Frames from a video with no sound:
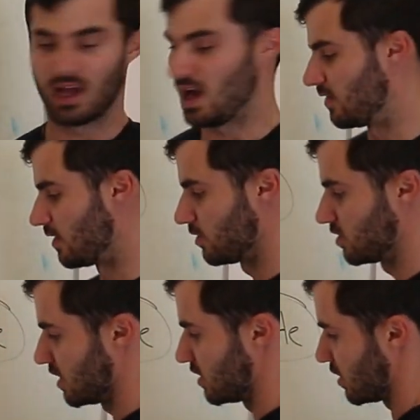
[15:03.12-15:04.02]
and then there's
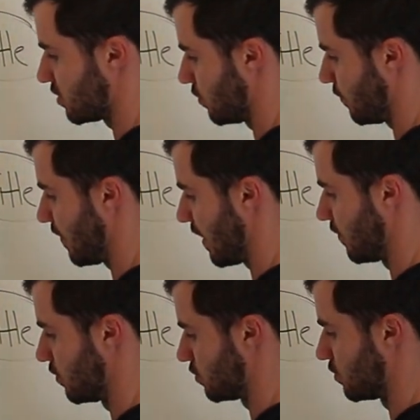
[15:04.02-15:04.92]
an additional
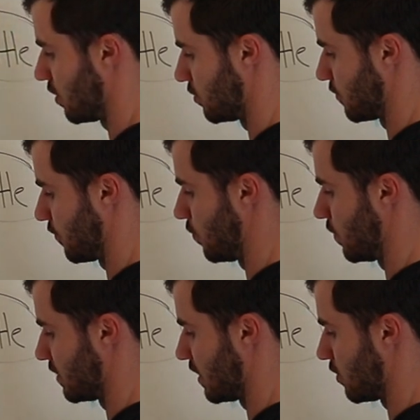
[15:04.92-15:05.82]
$500 for
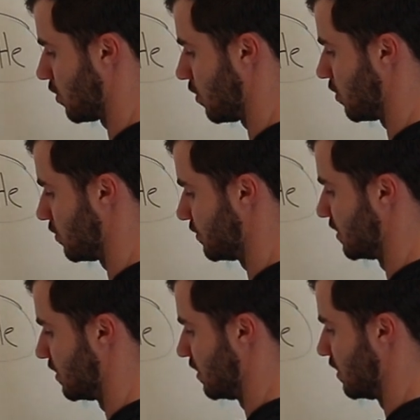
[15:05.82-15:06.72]
what they called,
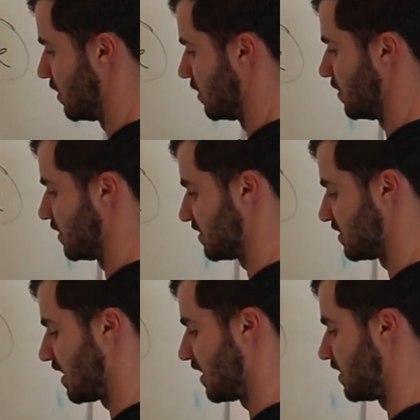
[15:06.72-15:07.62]
let's
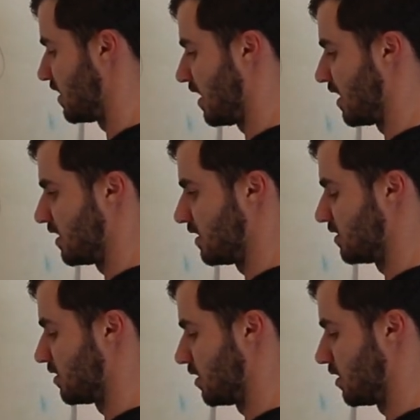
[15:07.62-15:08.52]

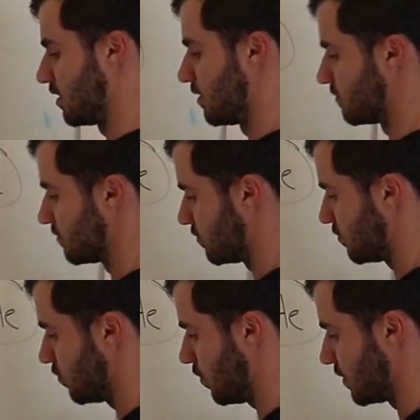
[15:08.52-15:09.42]
say
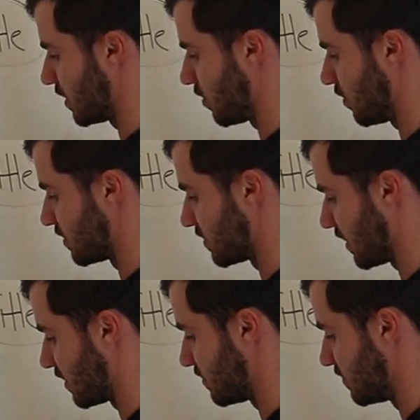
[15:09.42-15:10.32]
what would they call this?
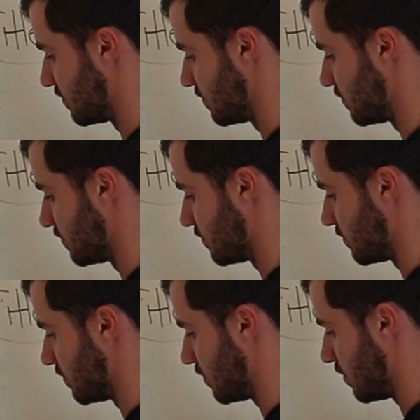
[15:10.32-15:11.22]
Like a
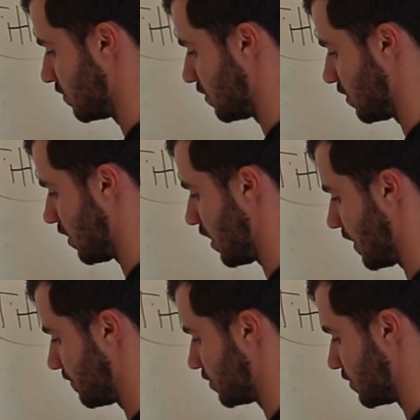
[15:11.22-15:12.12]

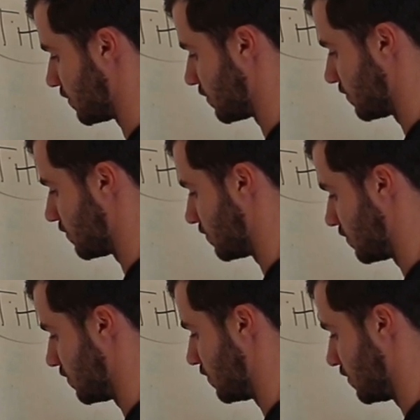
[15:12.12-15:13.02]
option,
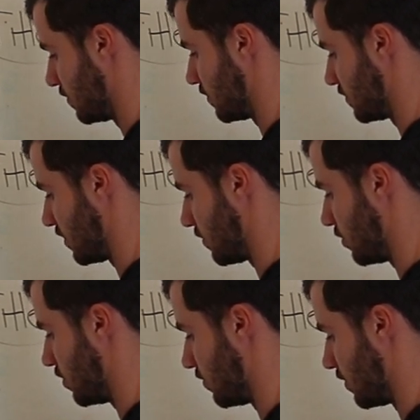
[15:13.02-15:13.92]
terrible
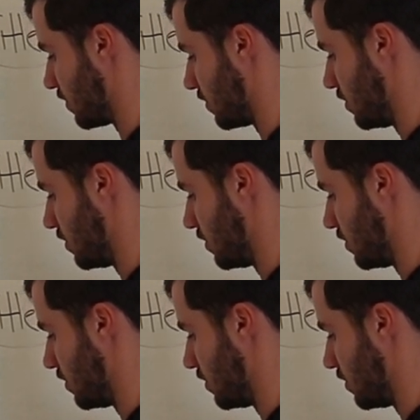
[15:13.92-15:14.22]
O there,